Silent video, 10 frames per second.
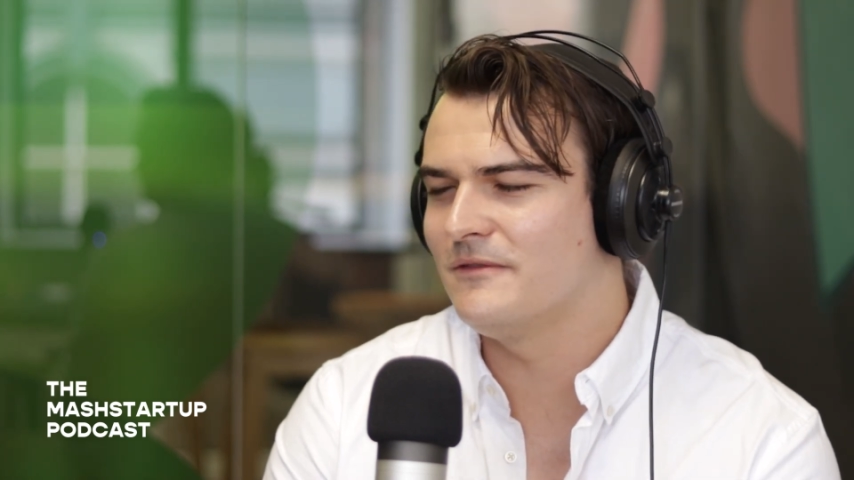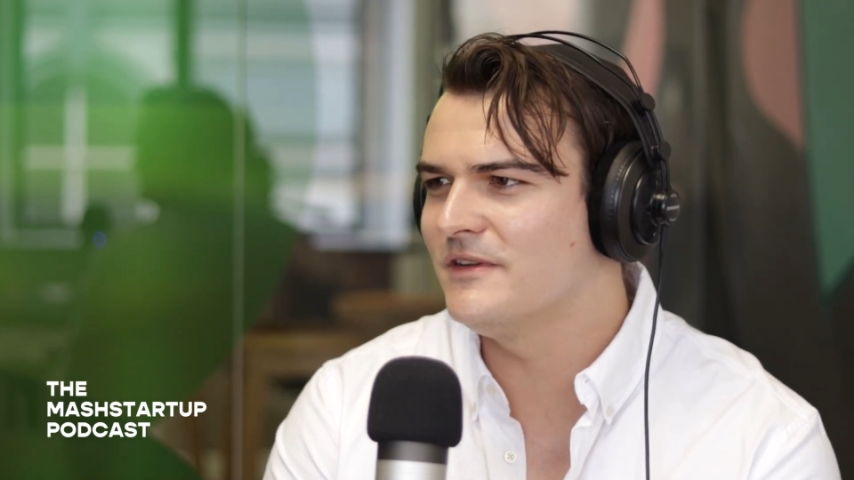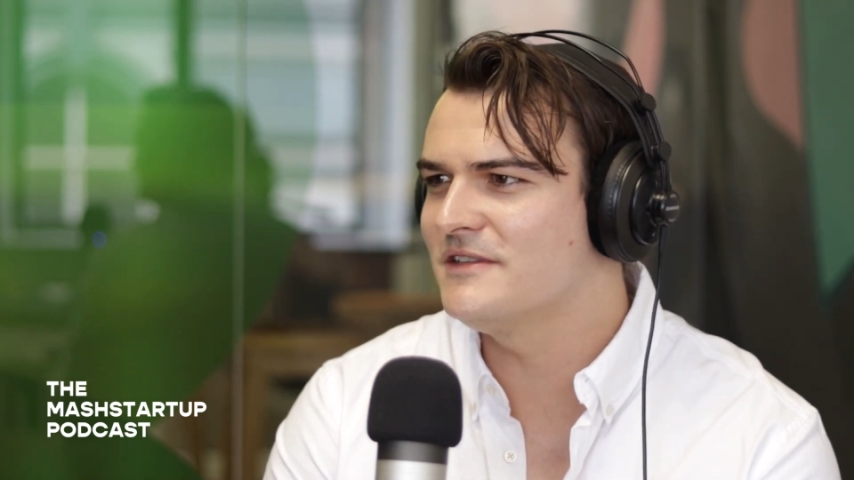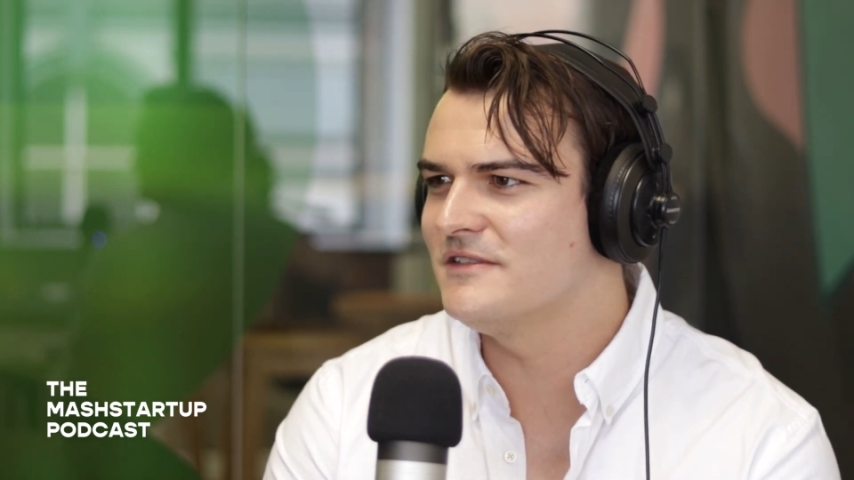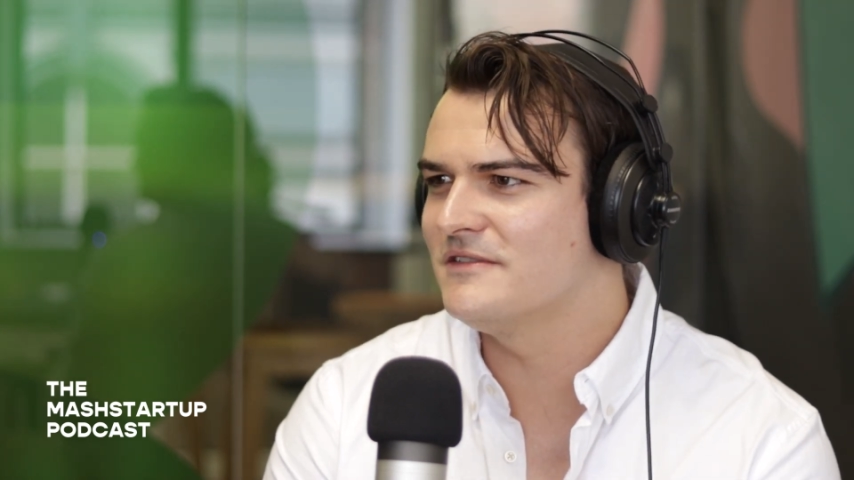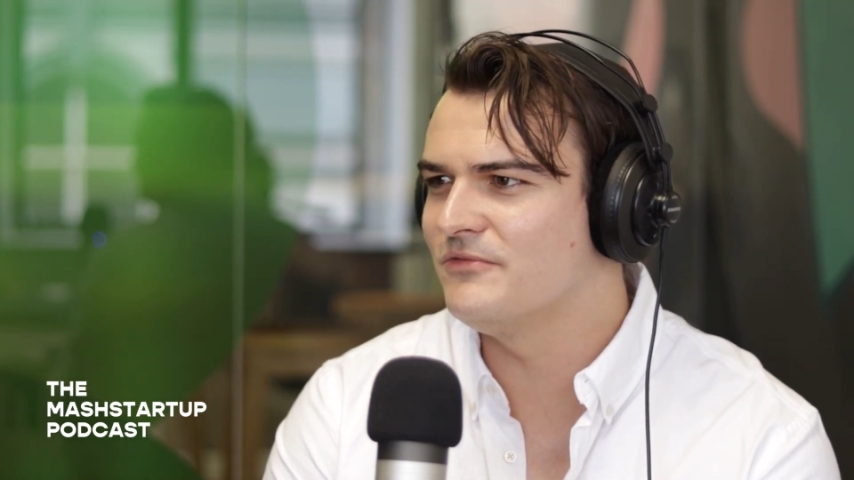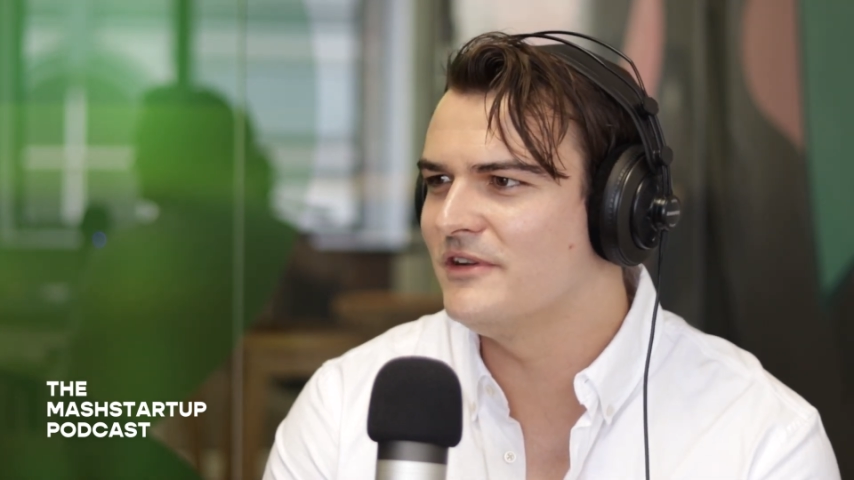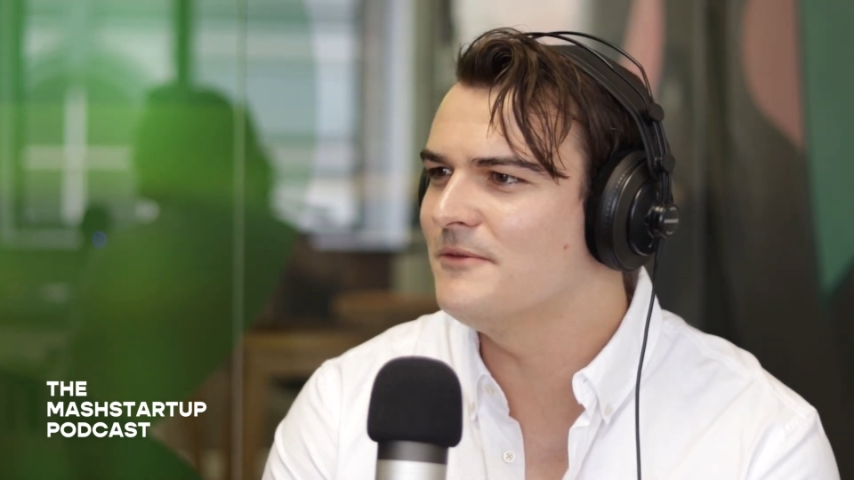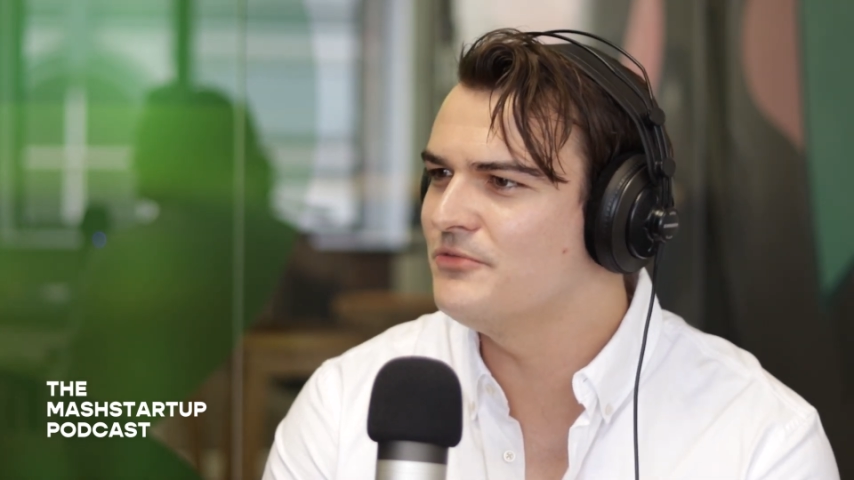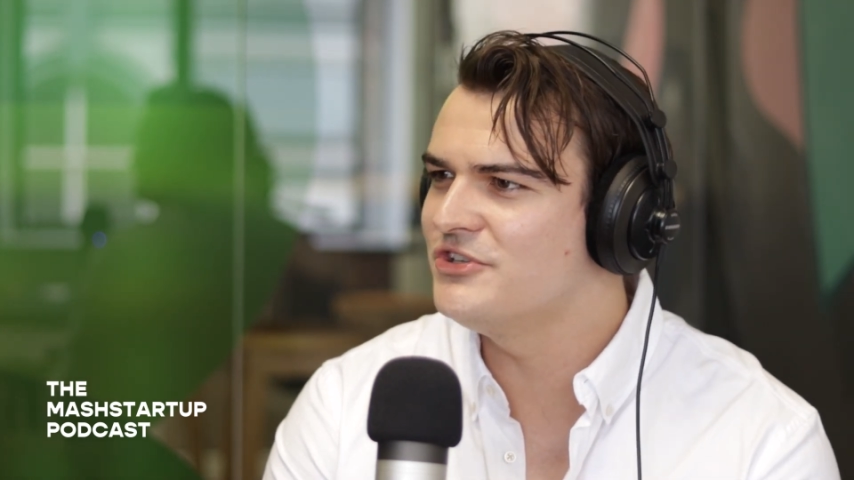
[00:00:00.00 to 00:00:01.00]
investors
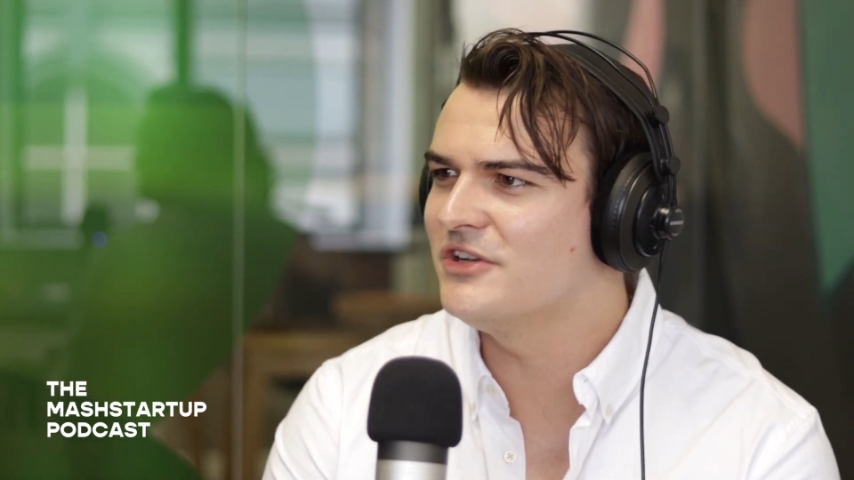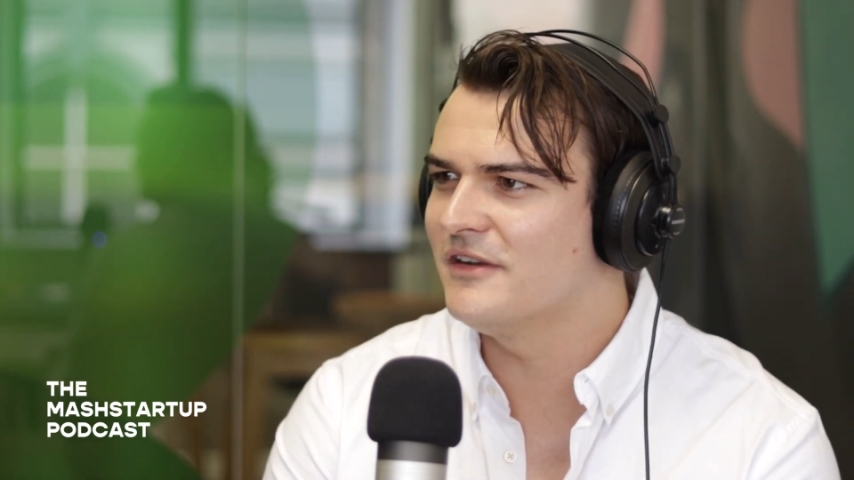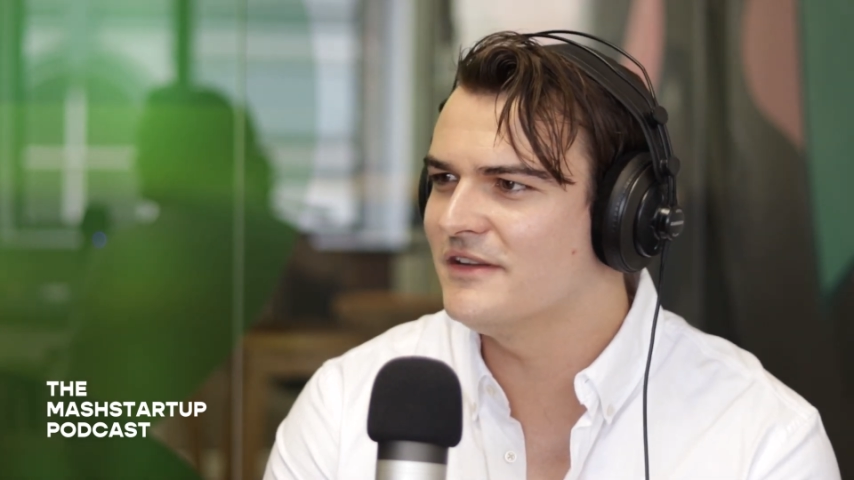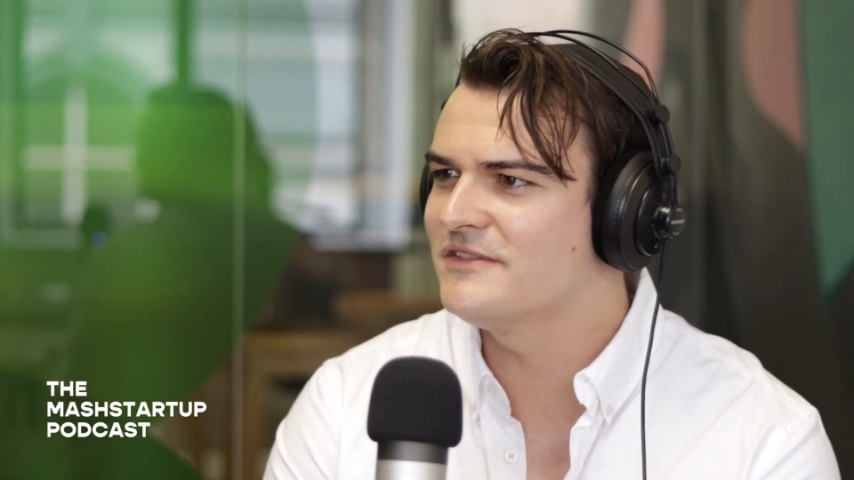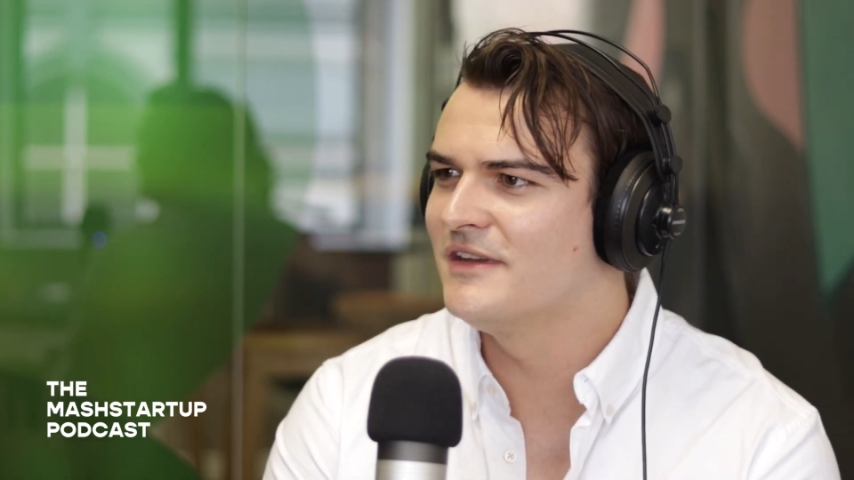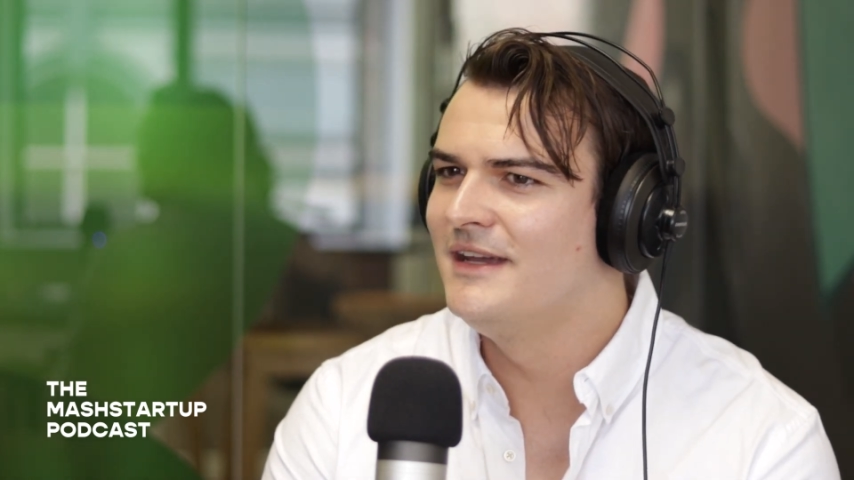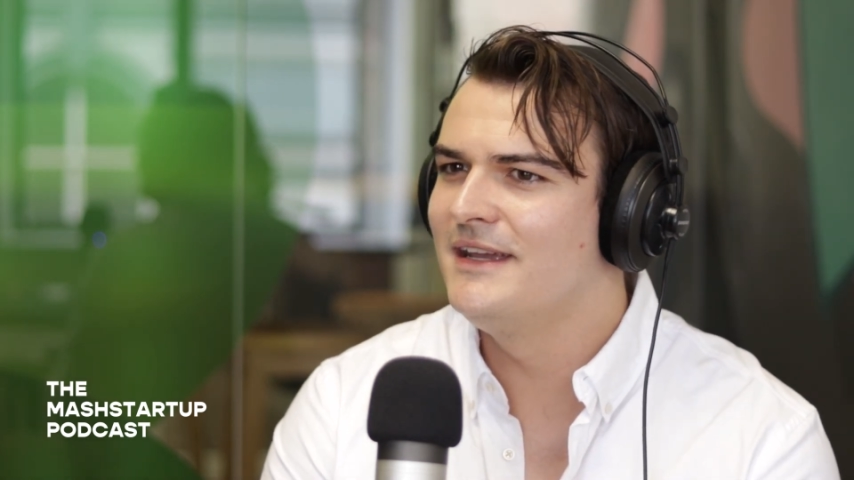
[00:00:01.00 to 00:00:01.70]
really appreciated us